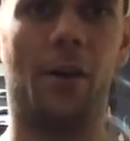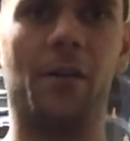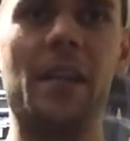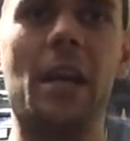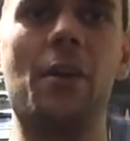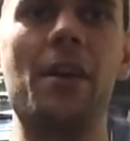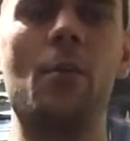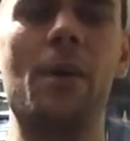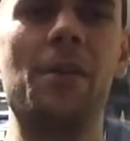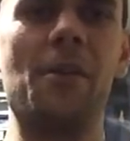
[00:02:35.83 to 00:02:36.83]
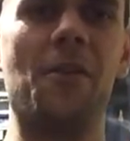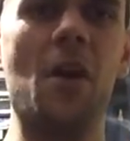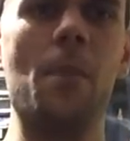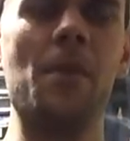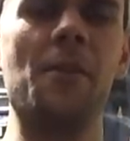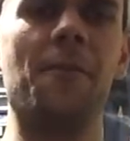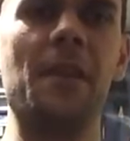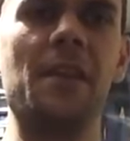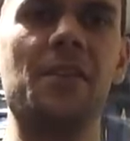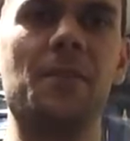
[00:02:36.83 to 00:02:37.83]
On the area where the thumb and the
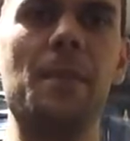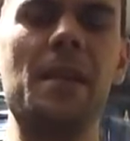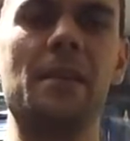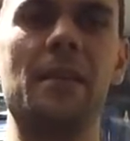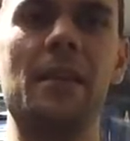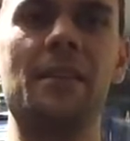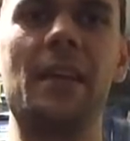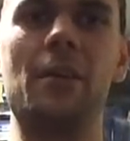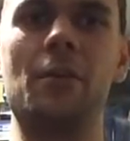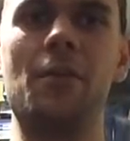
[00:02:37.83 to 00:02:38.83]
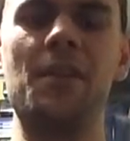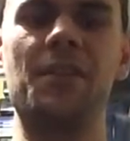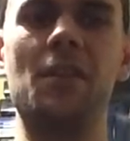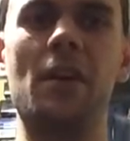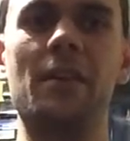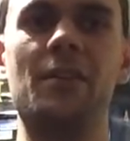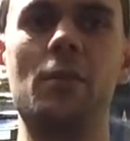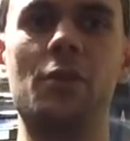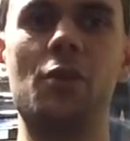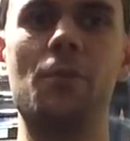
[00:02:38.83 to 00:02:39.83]
fingers meet, it's held on this side,
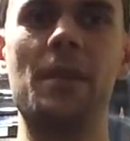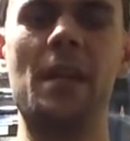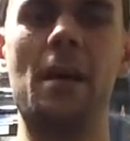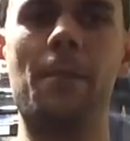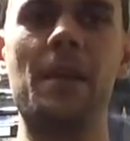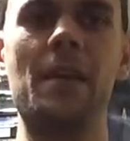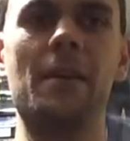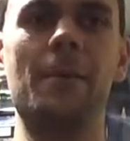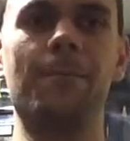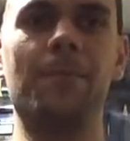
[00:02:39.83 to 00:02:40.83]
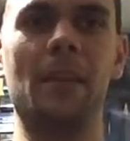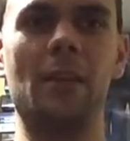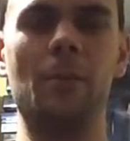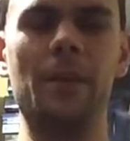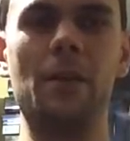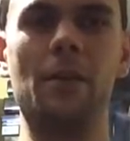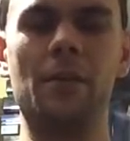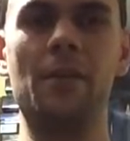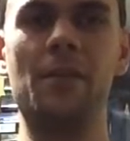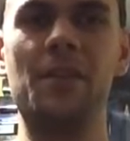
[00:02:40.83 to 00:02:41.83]
so it shouldn't be up here, it'll be
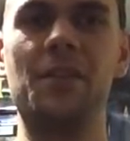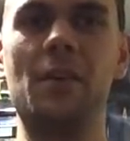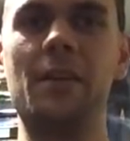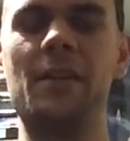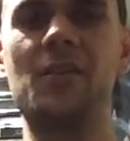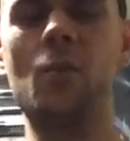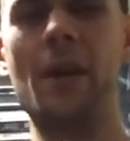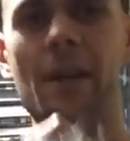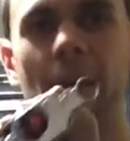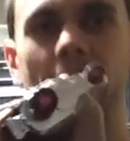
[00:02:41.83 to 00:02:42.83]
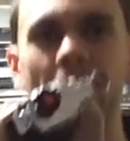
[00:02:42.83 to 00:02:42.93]
on this side this way.